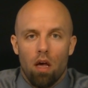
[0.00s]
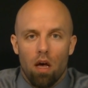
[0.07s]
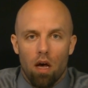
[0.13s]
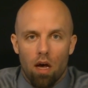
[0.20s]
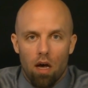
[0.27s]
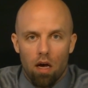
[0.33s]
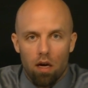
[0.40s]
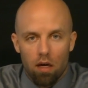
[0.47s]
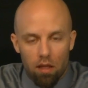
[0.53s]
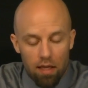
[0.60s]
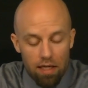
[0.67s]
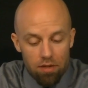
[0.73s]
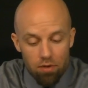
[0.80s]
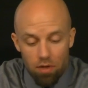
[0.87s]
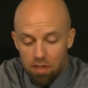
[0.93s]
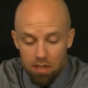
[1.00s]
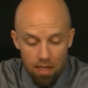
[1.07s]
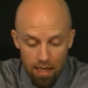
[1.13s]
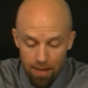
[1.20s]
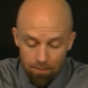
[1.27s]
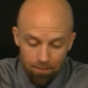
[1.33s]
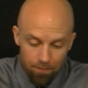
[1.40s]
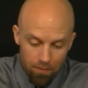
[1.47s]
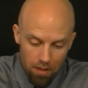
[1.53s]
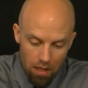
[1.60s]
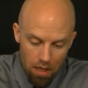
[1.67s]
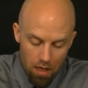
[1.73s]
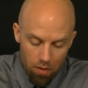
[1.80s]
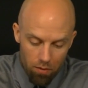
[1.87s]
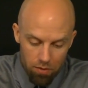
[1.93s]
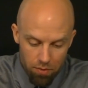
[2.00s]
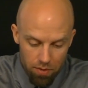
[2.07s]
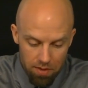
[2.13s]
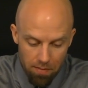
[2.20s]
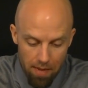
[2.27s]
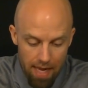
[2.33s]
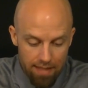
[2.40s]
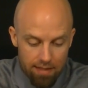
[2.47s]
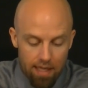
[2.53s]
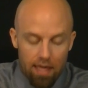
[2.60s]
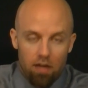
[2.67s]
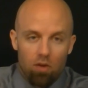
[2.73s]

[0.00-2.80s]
electricity, which was amazing.